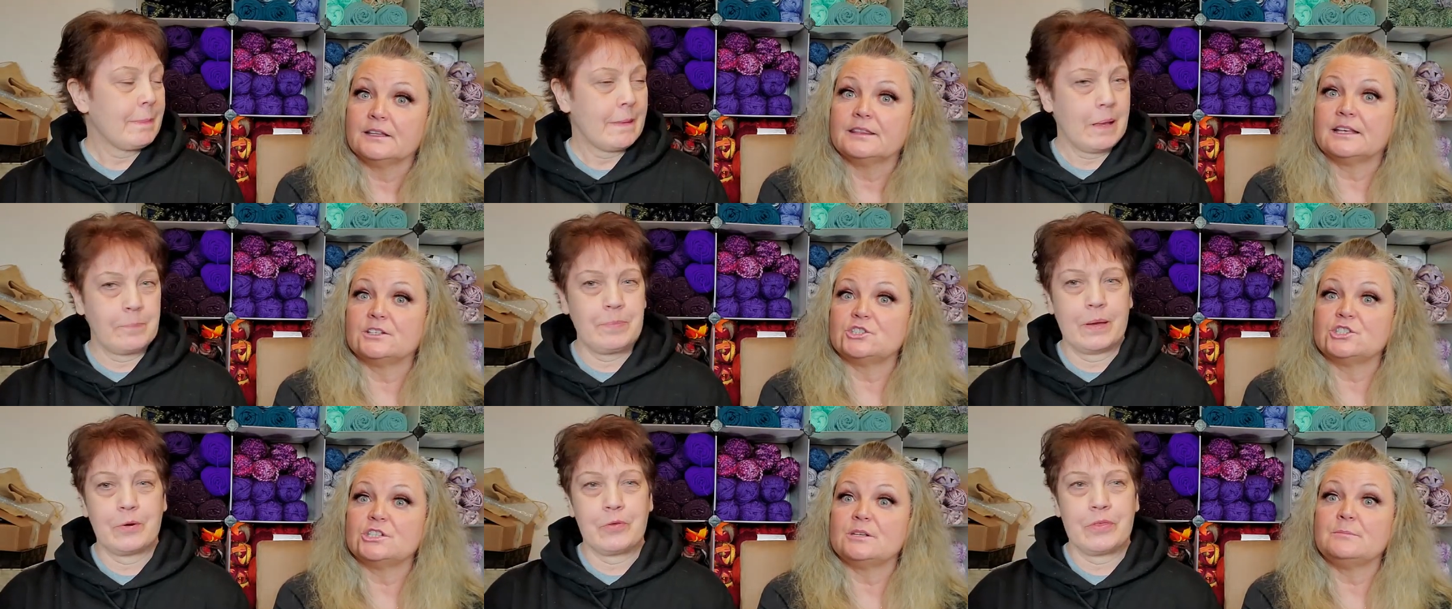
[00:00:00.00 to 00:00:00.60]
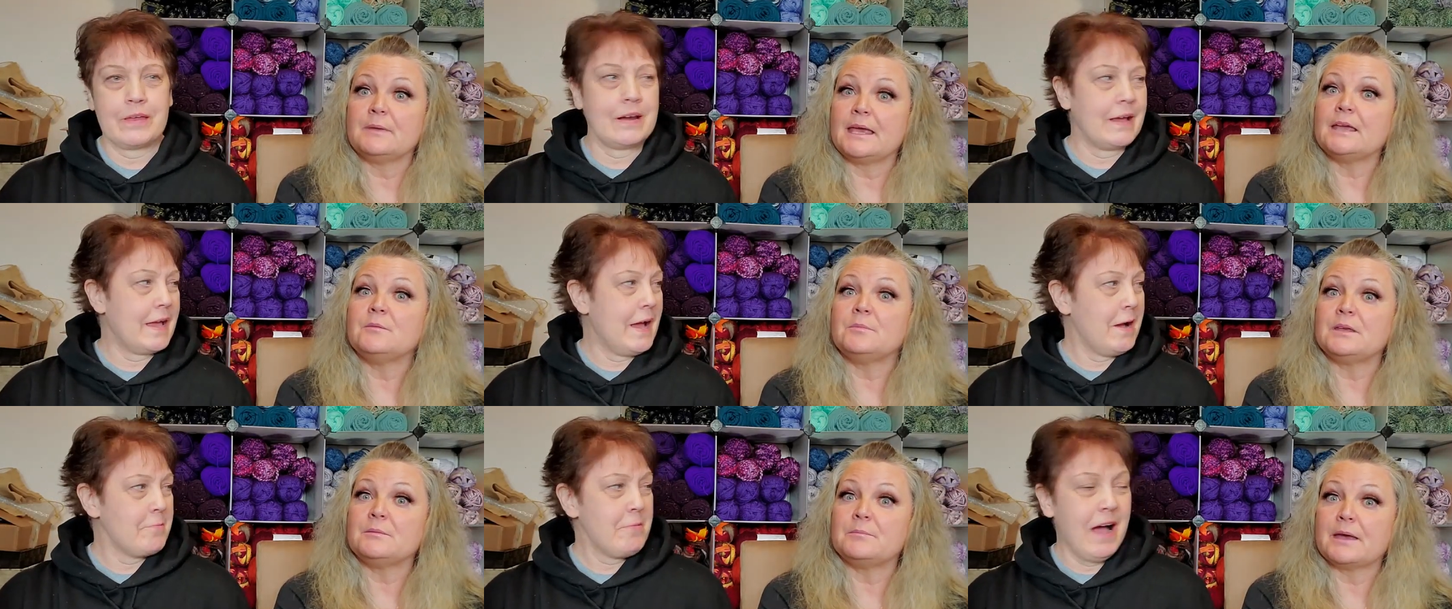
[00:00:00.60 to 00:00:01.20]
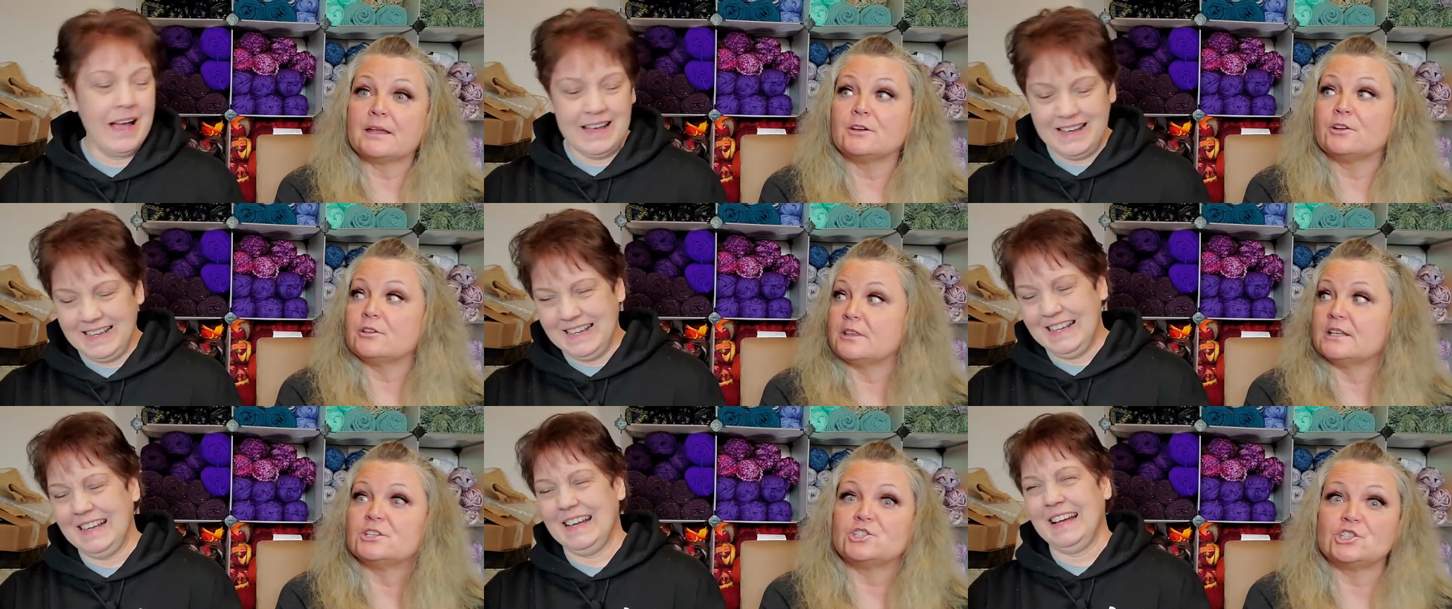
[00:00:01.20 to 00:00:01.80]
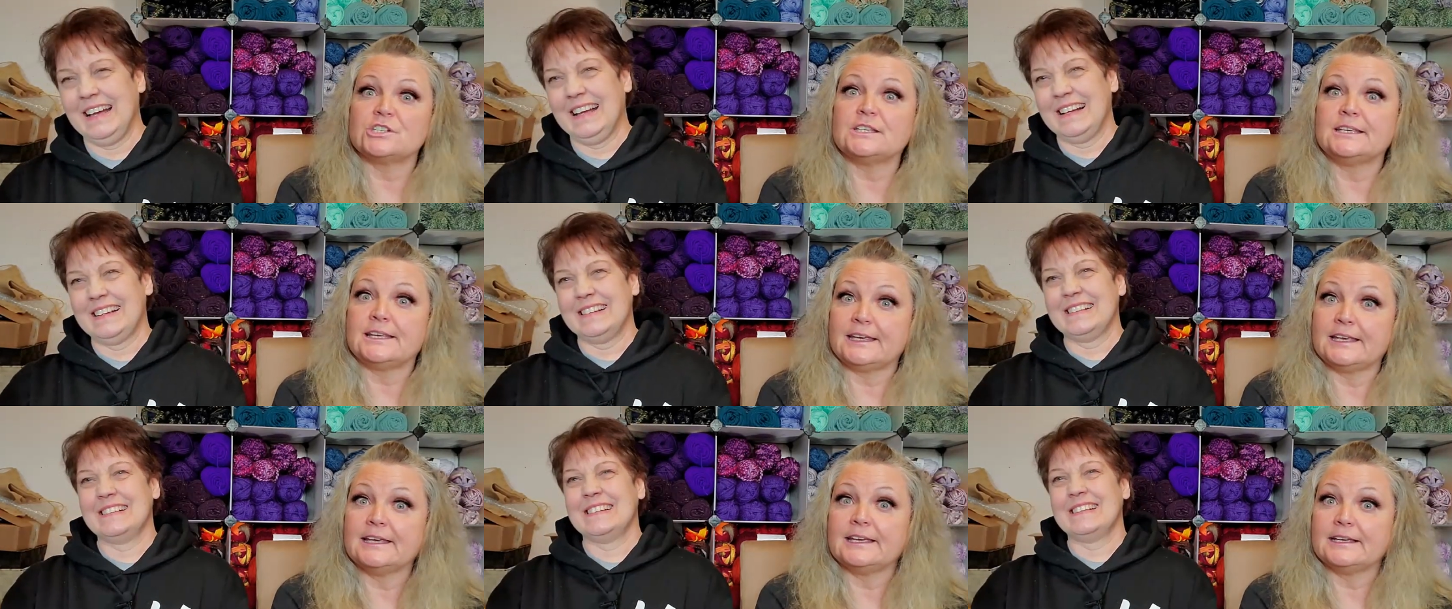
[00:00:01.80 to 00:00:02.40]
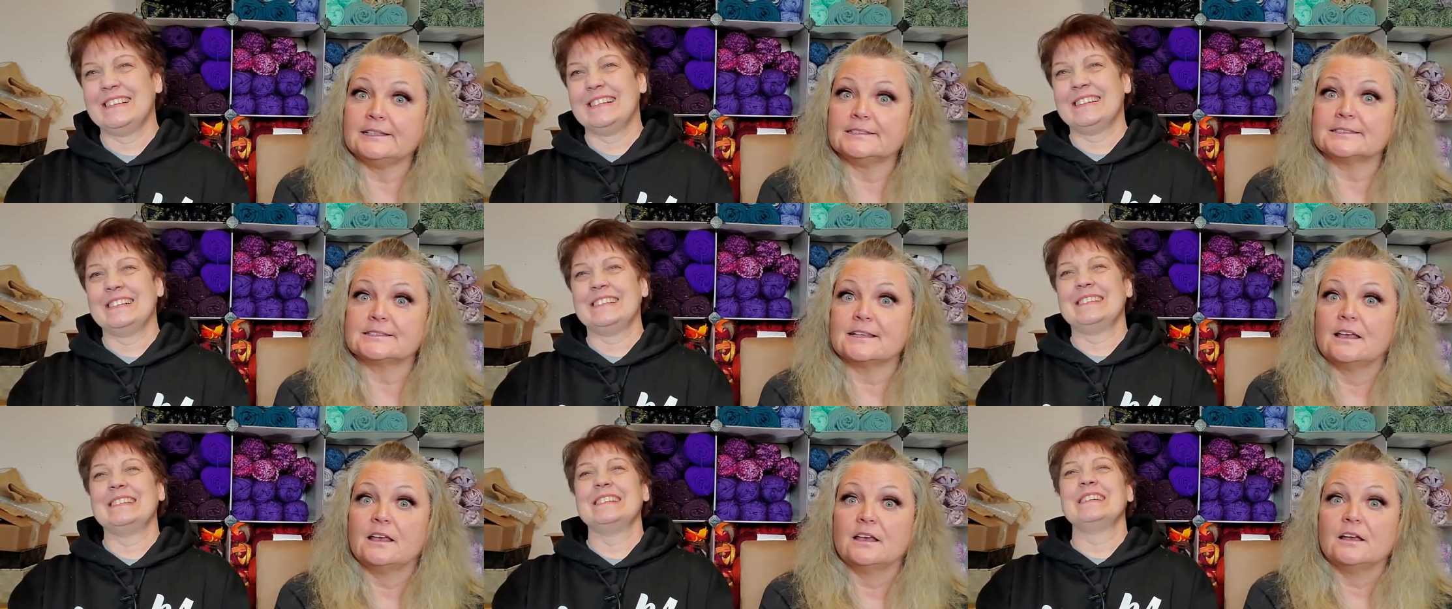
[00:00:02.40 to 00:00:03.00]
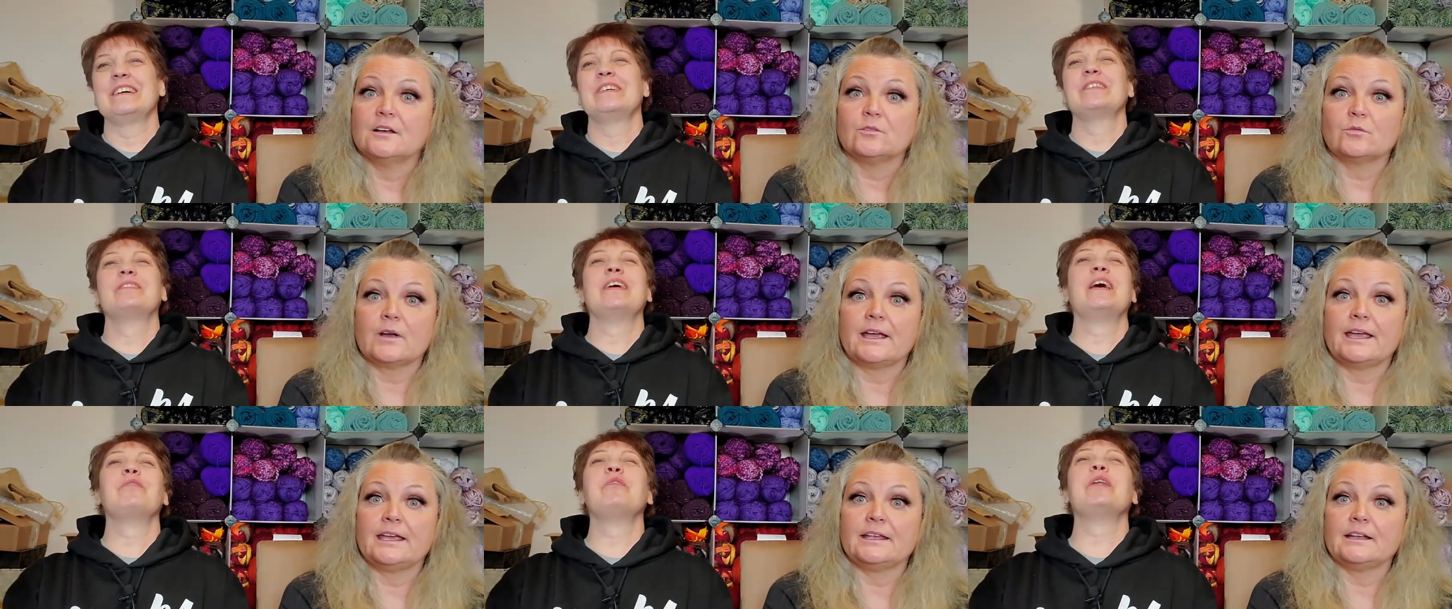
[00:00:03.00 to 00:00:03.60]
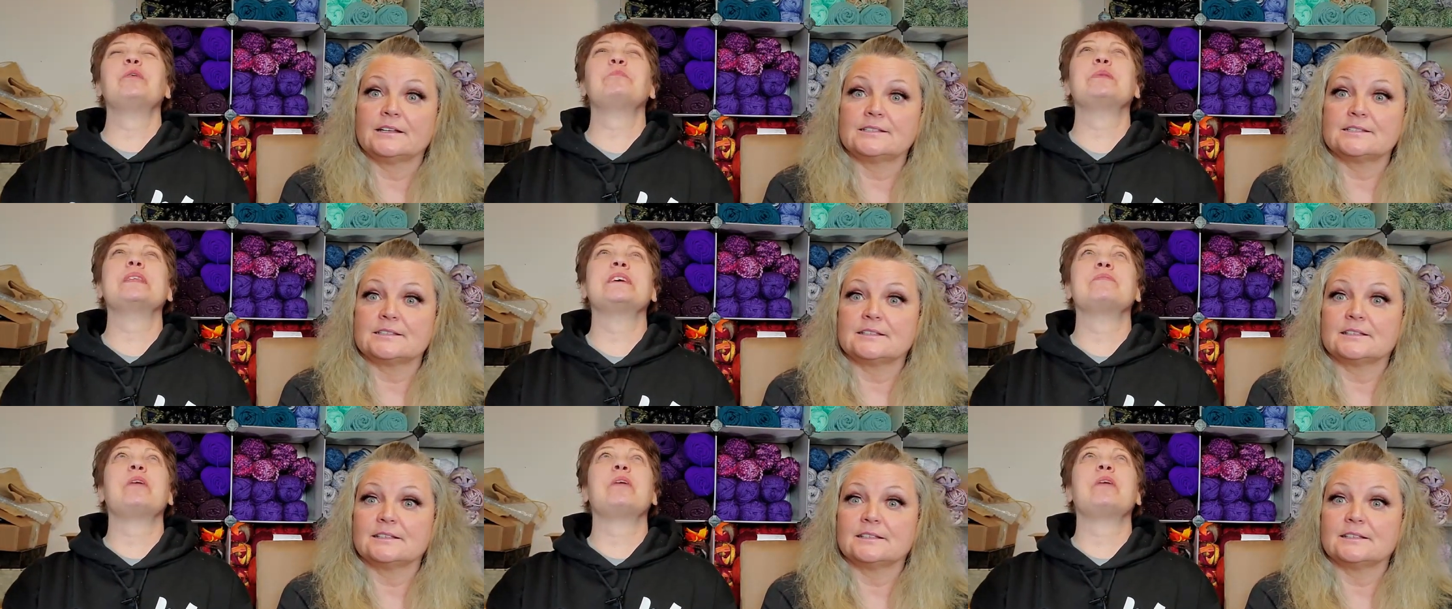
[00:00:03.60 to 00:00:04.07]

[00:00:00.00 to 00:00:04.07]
Speaker 1: that she may be better than she is. Right. Well, I want to believe